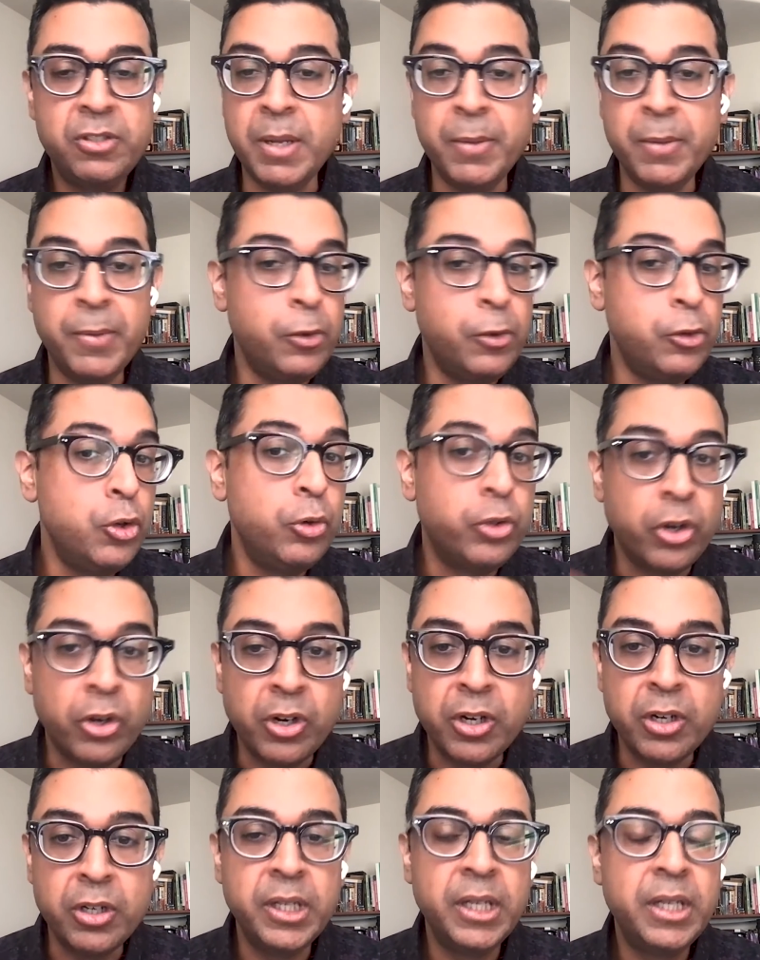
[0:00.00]
maybe a
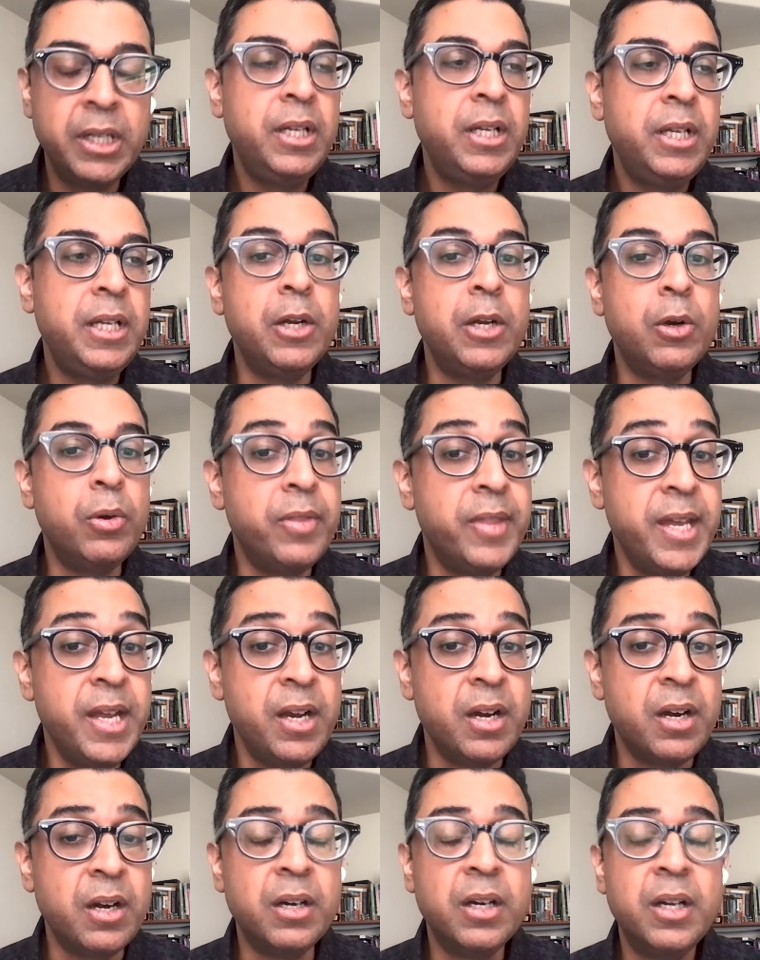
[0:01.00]
U-turn here and
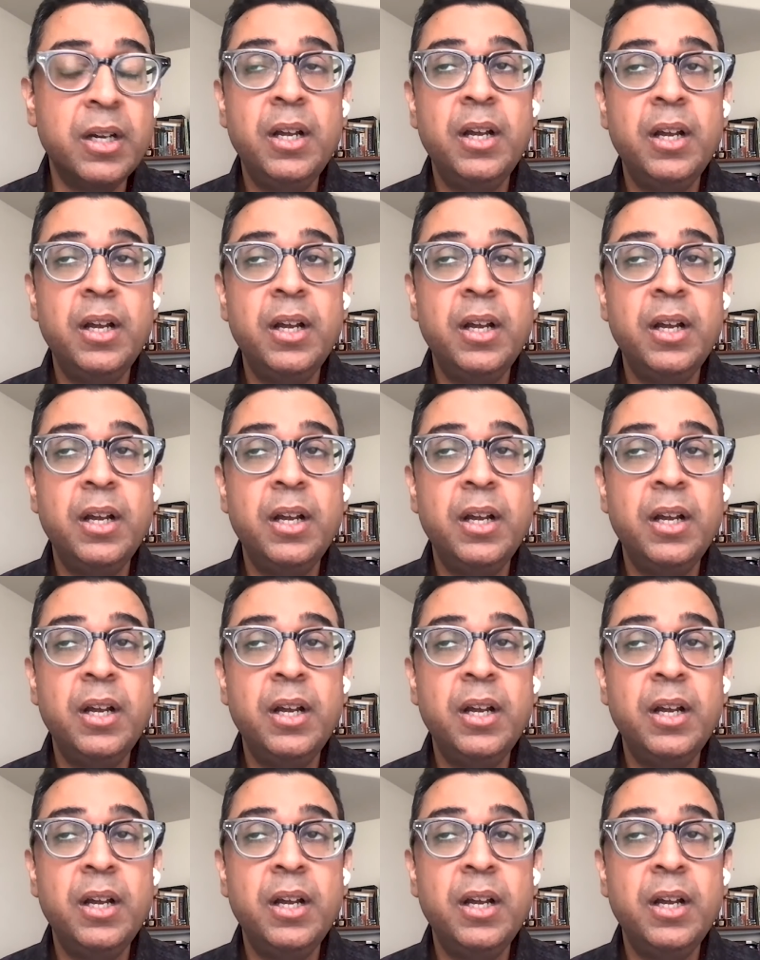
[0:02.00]
there,